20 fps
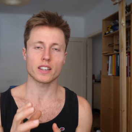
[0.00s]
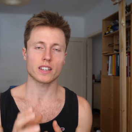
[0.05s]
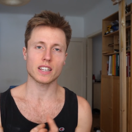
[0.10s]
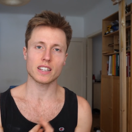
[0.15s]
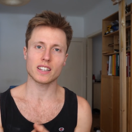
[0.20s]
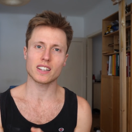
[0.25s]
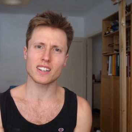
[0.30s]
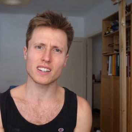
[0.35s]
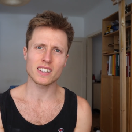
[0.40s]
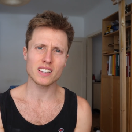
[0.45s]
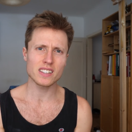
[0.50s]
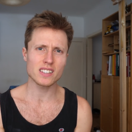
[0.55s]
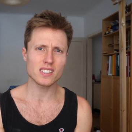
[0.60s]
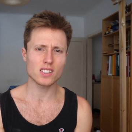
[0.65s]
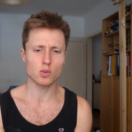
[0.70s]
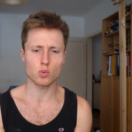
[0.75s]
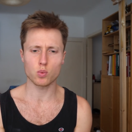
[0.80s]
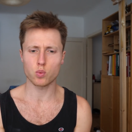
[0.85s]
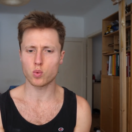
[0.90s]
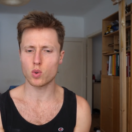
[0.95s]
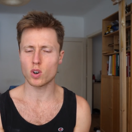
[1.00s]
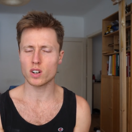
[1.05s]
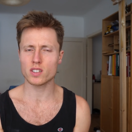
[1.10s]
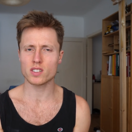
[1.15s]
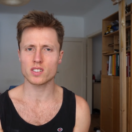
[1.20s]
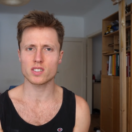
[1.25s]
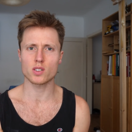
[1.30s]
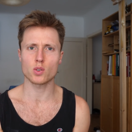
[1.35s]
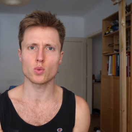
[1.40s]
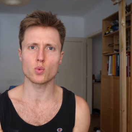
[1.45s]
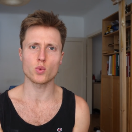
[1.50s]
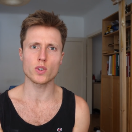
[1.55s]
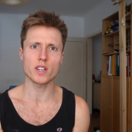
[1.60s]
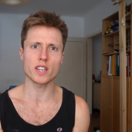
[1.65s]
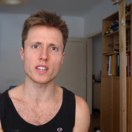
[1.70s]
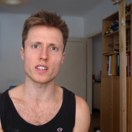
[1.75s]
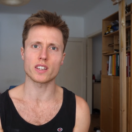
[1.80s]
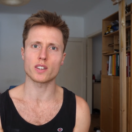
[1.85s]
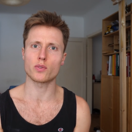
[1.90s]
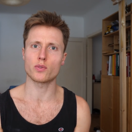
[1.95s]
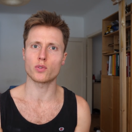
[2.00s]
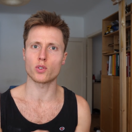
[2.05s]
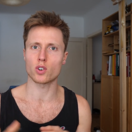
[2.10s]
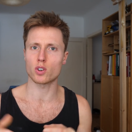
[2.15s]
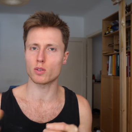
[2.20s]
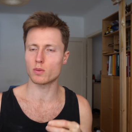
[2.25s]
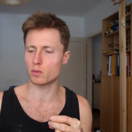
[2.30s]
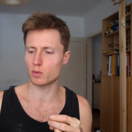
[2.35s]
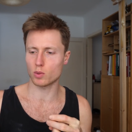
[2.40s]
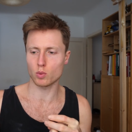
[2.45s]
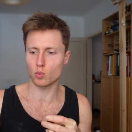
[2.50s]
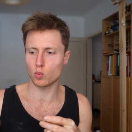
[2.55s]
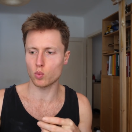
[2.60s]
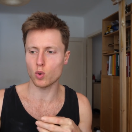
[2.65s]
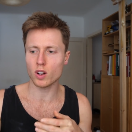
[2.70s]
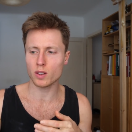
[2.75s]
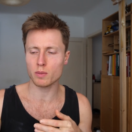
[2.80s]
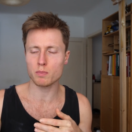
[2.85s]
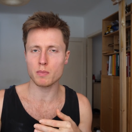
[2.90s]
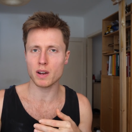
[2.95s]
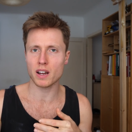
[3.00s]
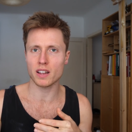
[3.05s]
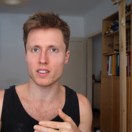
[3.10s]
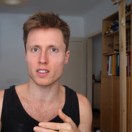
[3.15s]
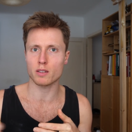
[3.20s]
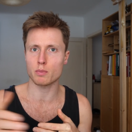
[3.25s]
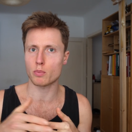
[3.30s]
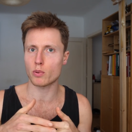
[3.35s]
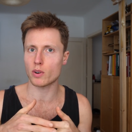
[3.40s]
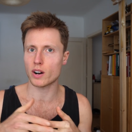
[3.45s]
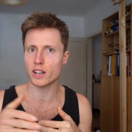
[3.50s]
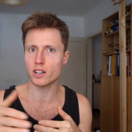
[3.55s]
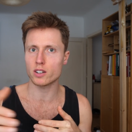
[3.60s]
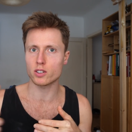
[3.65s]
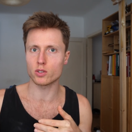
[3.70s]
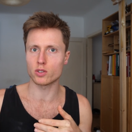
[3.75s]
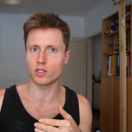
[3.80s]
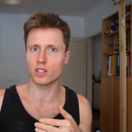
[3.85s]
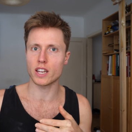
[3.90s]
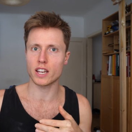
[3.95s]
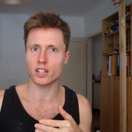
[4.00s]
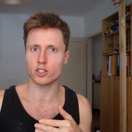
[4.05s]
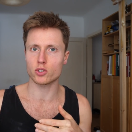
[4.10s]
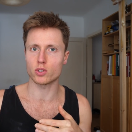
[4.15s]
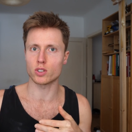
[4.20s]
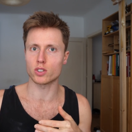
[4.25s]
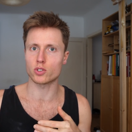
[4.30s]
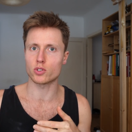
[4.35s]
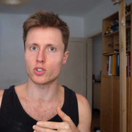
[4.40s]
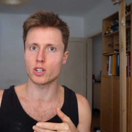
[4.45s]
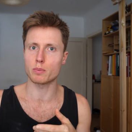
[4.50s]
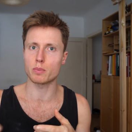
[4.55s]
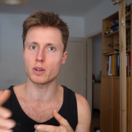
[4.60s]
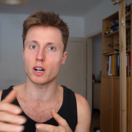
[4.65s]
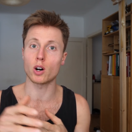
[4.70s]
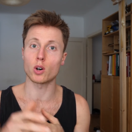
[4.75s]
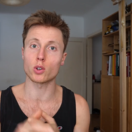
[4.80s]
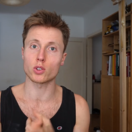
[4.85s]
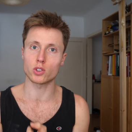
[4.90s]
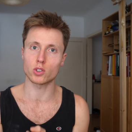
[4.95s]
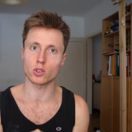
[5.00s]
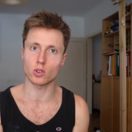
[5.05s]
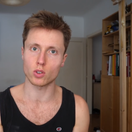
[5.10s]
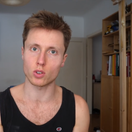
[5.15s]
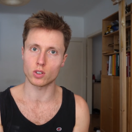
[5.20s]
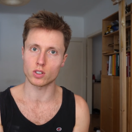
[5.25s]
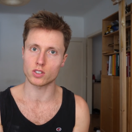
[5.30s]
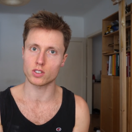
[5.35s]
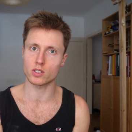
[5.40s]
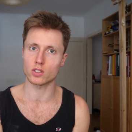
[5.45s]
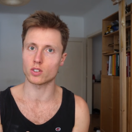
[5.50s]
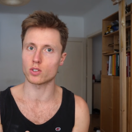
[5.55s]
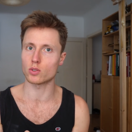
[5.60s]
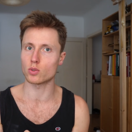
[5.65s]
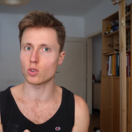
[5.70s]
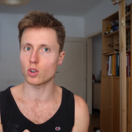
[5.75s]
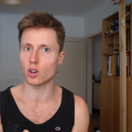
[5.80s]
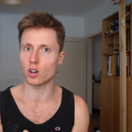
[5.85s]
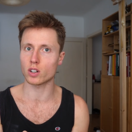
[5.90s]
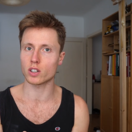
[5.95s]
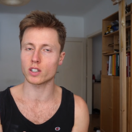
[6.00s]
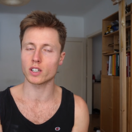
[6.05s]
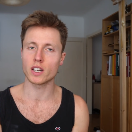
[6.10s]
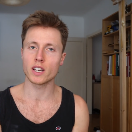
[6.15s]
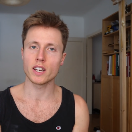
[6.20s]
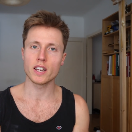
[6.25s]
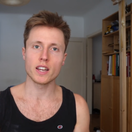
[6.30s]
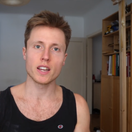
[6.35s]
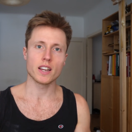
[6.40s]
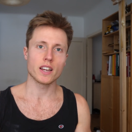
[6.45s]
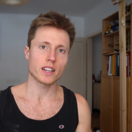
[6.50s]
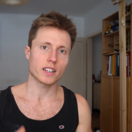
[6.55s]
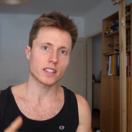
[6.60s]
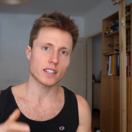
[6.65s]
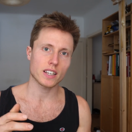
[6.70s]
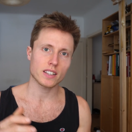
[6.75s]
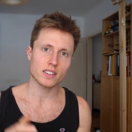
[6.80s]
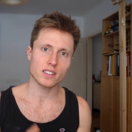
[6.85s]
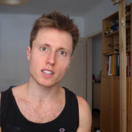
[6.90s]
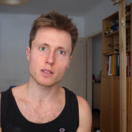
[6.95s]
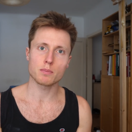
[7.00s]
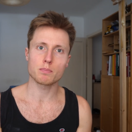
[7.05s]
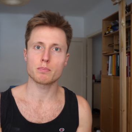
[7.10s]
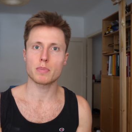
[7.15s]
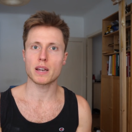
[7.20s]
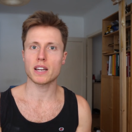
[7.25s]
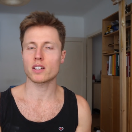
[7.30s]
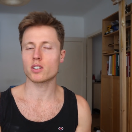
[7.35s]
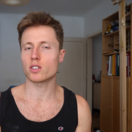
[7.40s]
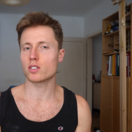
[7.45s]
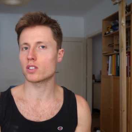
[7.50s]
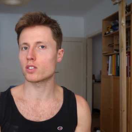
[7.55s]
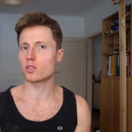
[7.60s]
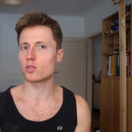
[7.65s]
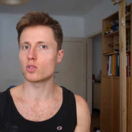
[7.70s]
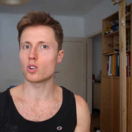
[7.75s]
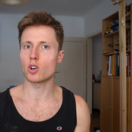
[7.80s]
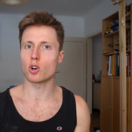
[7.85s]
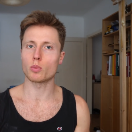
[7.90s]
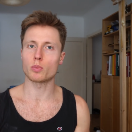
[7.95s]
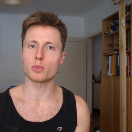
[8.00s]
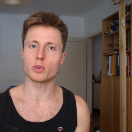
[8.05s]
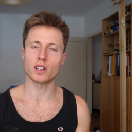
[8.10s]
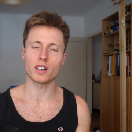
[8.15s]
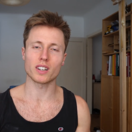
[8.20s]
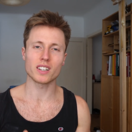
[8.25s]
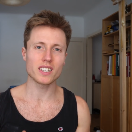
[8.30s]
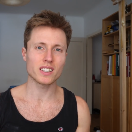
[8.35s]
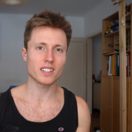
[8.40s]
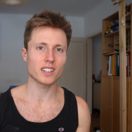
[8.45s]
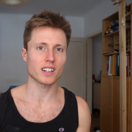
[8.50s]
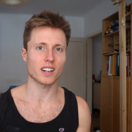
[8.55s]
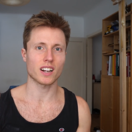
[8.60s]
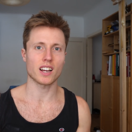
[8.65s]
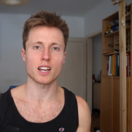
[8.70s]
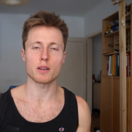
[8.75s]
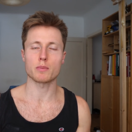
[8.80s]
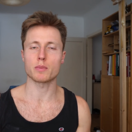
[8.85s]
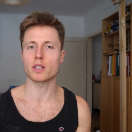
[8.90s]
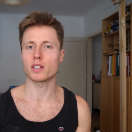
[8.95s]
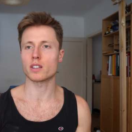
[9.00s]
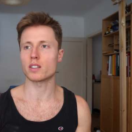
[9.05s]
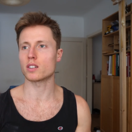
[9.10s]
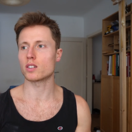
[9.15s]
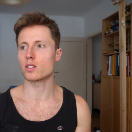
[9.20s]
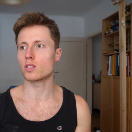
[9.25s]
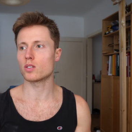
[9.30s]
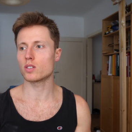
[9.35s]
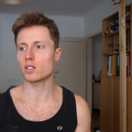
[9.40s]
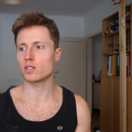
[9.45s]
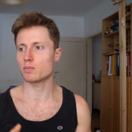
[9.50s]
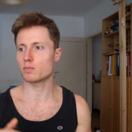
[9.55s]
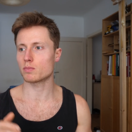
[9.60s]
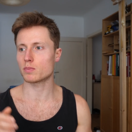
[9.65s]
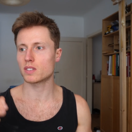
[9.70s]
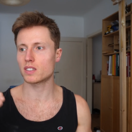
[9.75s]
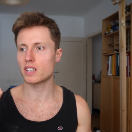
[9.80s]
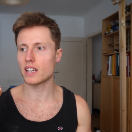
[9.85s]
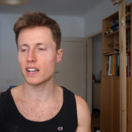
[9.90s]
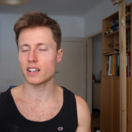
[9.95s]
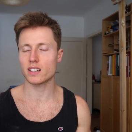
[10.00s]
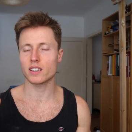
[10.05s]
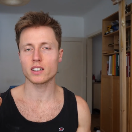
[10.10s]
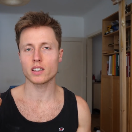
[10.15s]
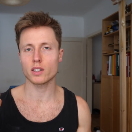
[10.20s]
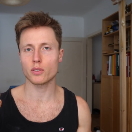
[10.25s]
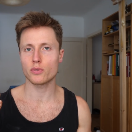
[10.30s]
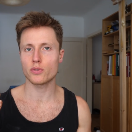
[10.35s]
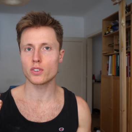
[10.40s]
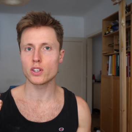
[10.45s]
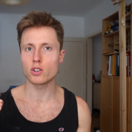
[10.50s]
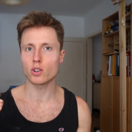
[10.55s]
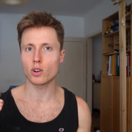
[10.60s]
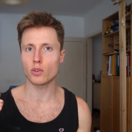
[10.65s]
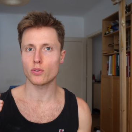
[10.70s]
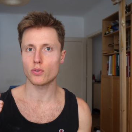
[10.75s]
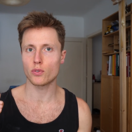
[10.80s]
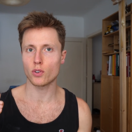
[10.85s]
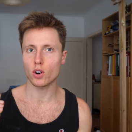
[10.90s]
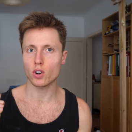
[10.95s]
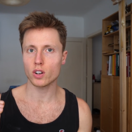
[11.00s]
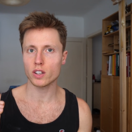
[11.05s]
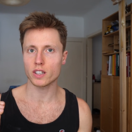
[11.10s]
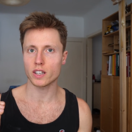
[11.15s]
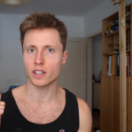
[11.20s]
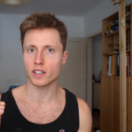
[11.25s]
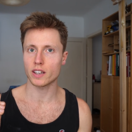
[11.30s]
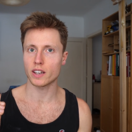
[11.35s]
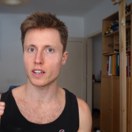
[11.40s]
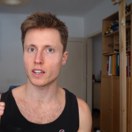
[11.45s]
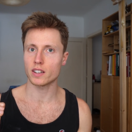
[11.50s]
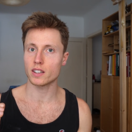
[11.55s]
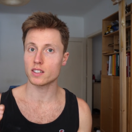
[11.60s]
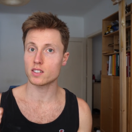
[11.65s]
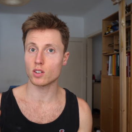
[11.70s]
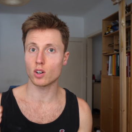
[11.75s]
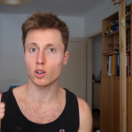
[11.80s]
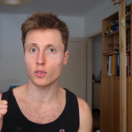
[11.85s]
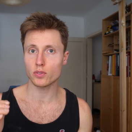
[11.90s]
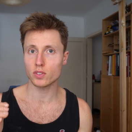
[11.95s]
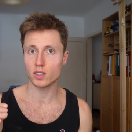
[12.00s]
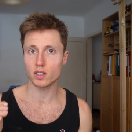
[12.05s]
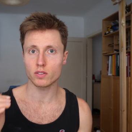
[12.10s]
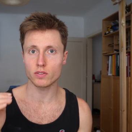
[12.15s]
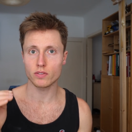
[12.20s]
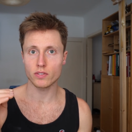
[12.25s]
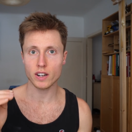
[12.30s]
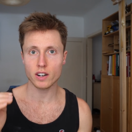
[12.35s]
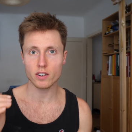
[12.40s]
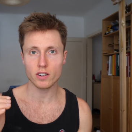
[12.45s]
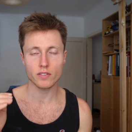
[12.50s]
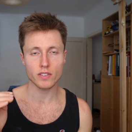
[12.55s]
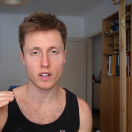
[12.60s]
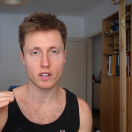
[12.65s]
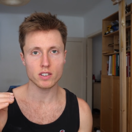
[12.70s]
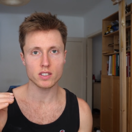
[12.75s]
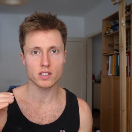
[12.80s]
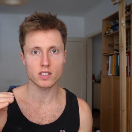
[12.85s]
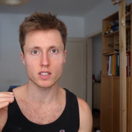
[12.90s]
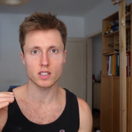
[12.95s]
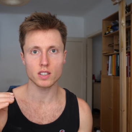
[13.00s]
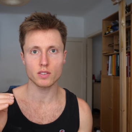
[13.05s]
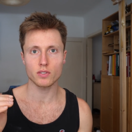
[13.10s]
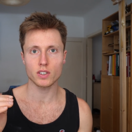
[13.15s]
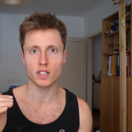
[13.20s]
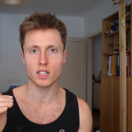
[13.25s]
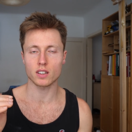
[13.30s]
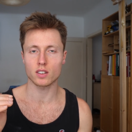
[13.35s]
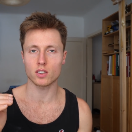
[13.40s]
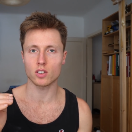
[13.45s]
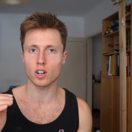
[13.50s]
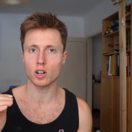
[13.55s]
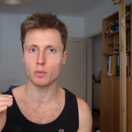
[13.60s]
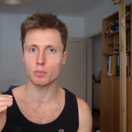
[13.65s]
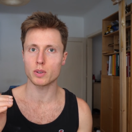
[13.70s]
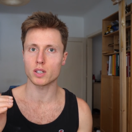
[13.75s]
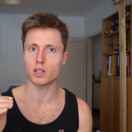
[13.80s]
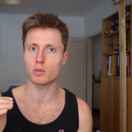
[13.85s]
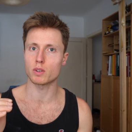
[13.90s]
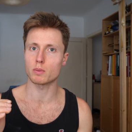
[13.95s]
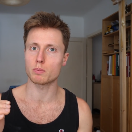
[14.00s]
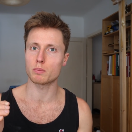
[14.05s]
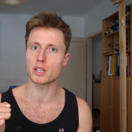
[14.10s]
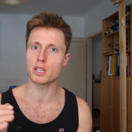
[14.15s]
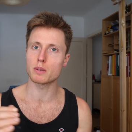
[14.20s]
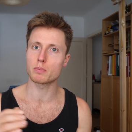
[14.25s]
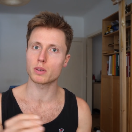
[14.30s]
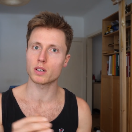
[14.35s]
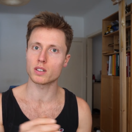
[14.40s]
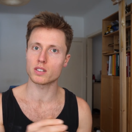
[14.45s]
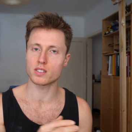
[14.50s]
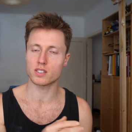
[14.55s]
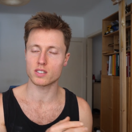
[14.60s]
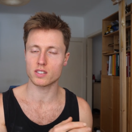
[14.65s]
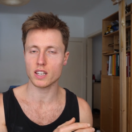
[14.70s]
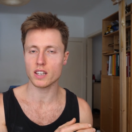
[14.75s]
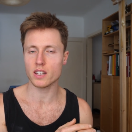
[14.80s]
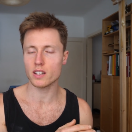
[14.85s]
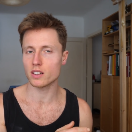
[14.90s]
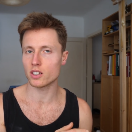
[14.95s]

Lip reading: get at least once a week for 1 month prior to the actual trip outdoors on rock. Getting back on the rope, lead climbing, you know, tackling the fear of falling again. That's often a very, very significant topic when people stay